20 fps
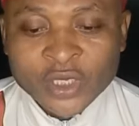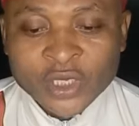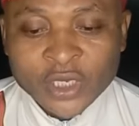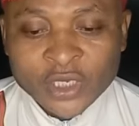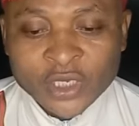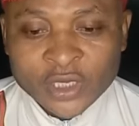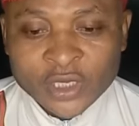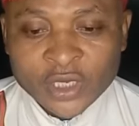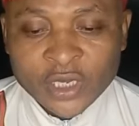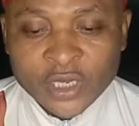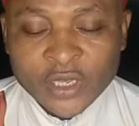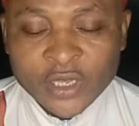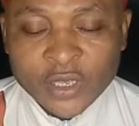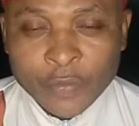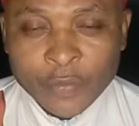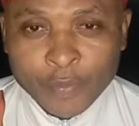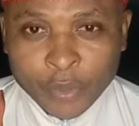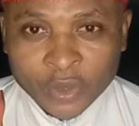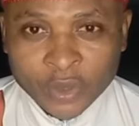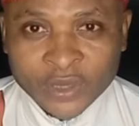this
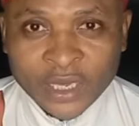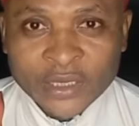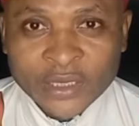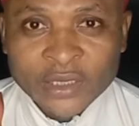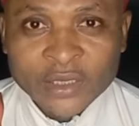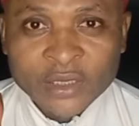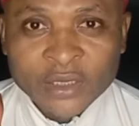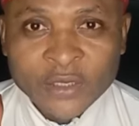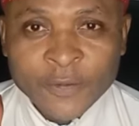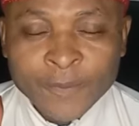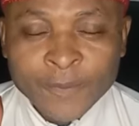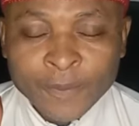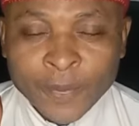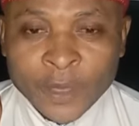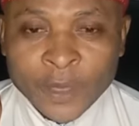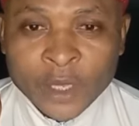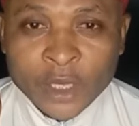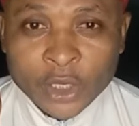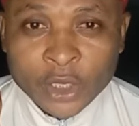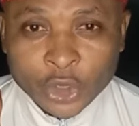important
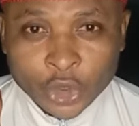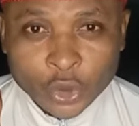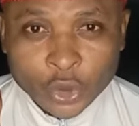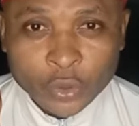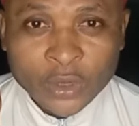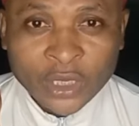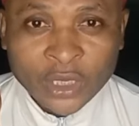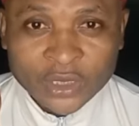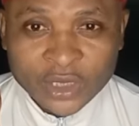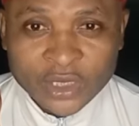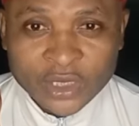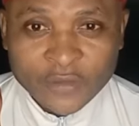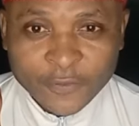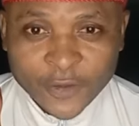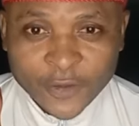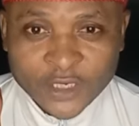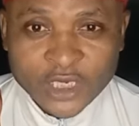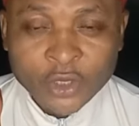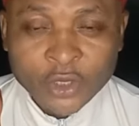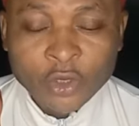issue that is
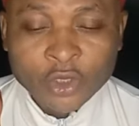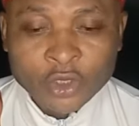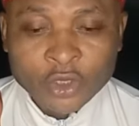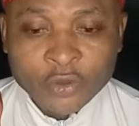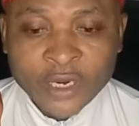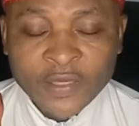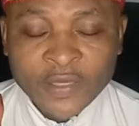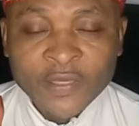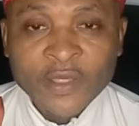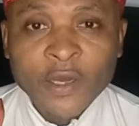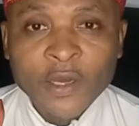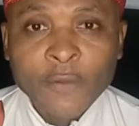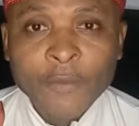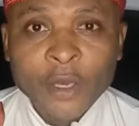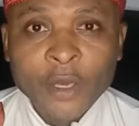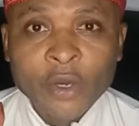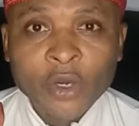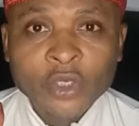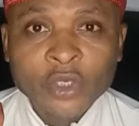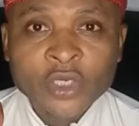facing us right now,
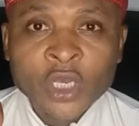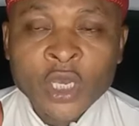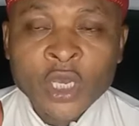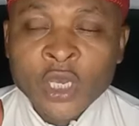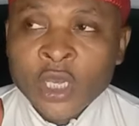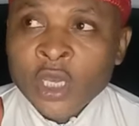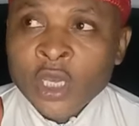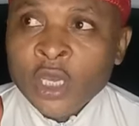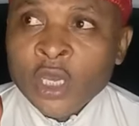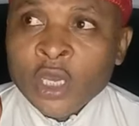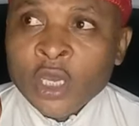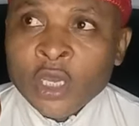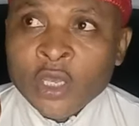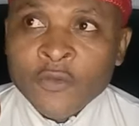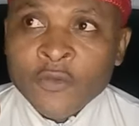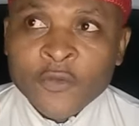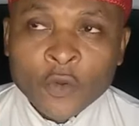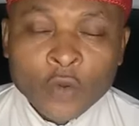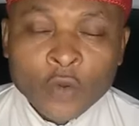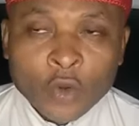because
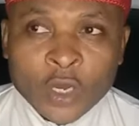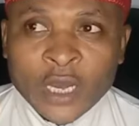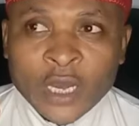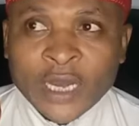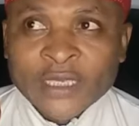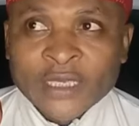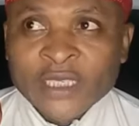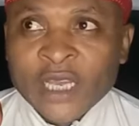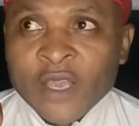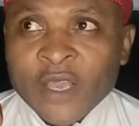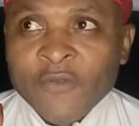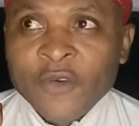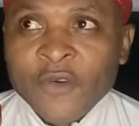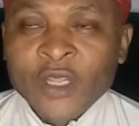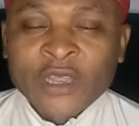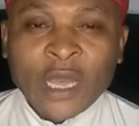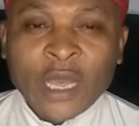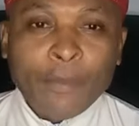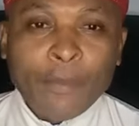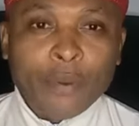if you look at
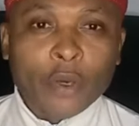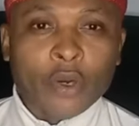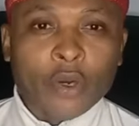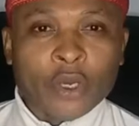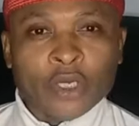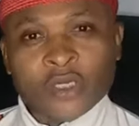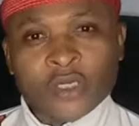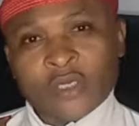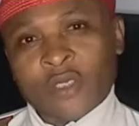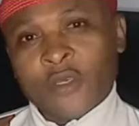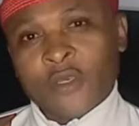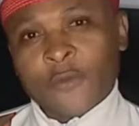every tabloid,